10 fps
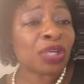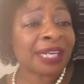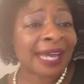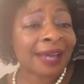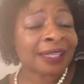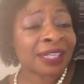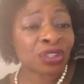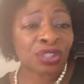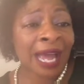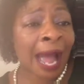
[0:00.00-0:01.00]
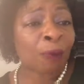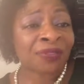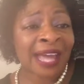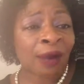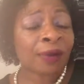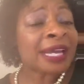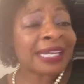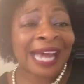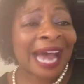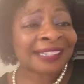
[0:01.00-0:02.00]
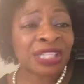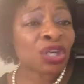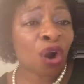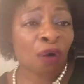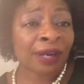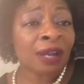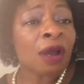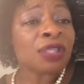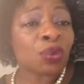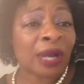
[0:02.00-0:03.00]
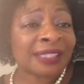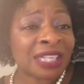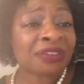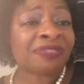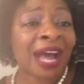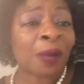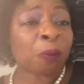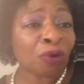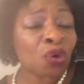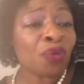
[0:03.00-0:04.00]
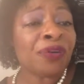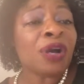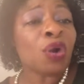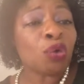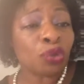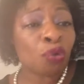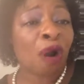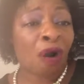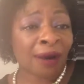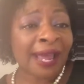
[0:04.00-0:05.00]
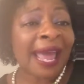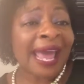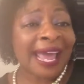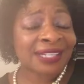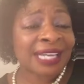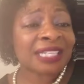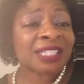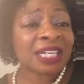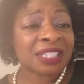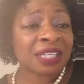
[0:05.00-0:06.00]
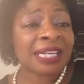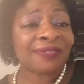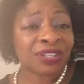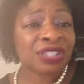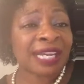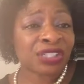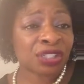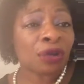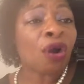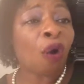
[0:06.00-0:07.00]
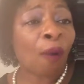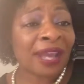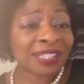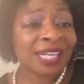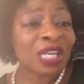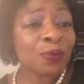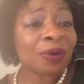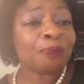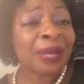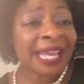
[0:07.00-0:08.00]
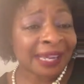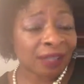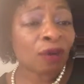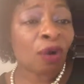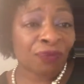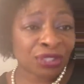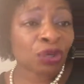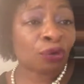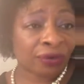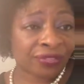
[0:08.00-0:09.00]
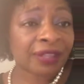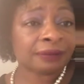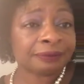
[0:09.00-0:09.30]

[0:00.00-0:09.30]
you cannot get a job without an ID card to identify and prove who you are as a citizen in this nation or as a human being on this earth.